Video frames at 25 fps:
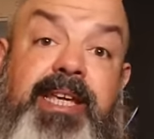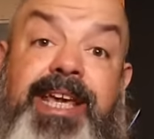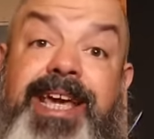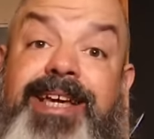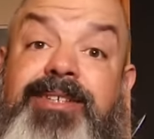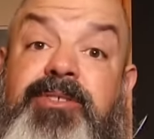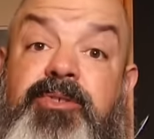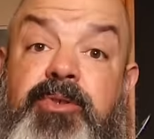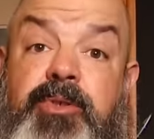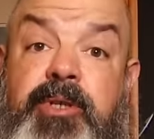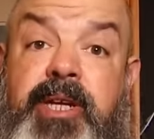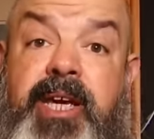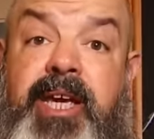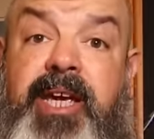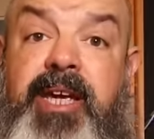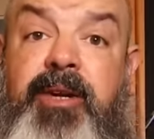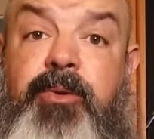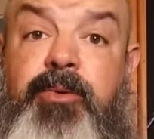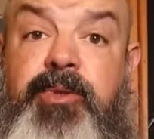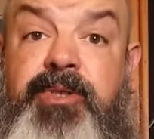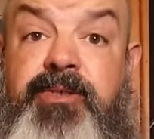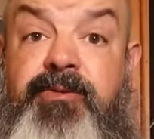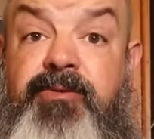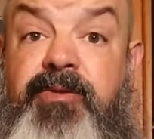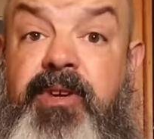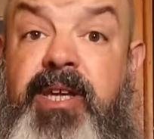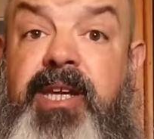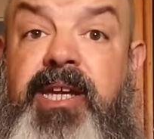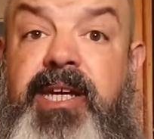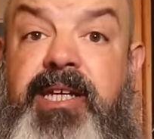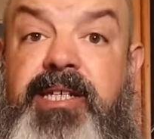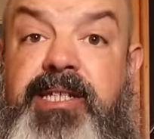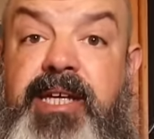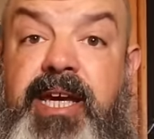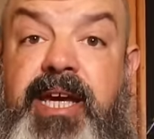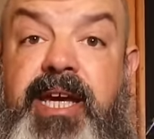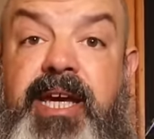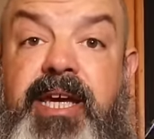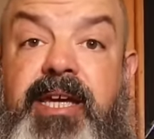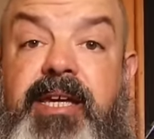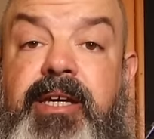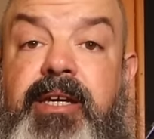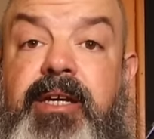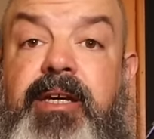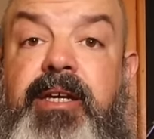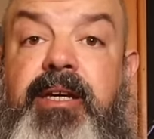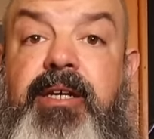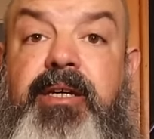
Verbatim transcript: yesterday was feeding day,